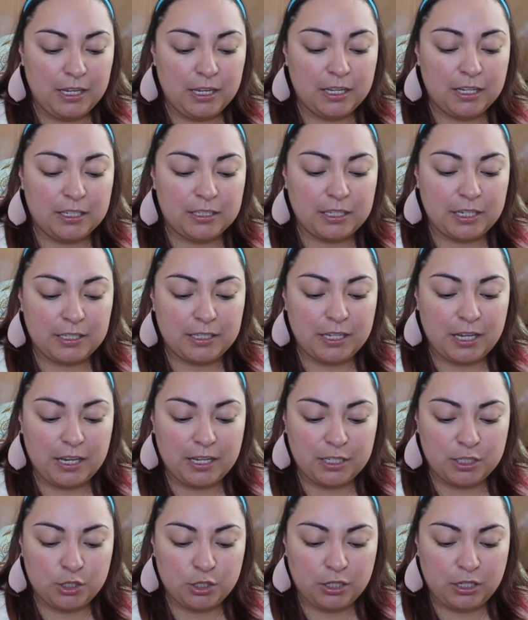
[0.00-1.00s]
because I
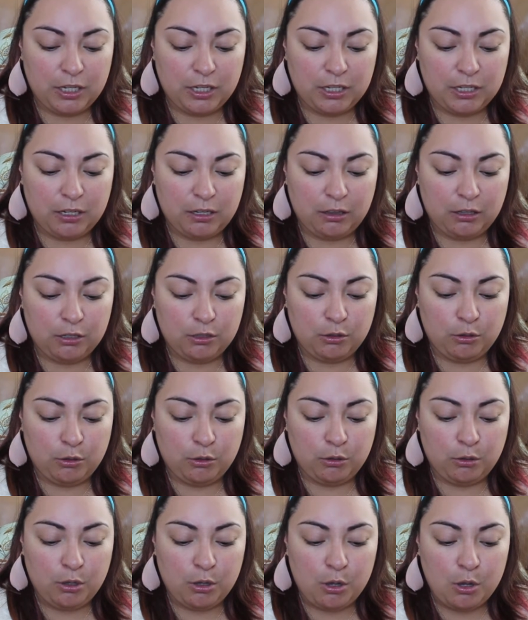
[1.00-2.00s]
tend to get a
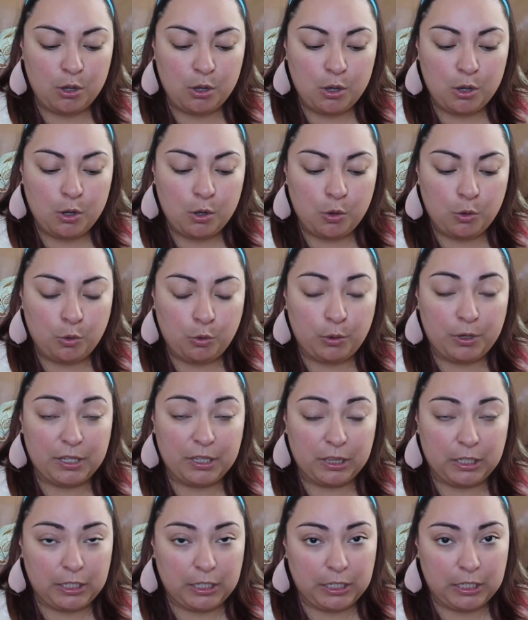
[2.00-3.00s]
little
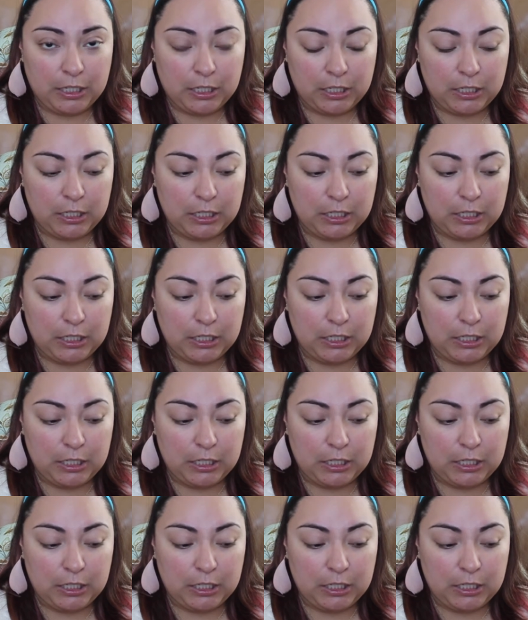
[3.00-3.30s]
oily.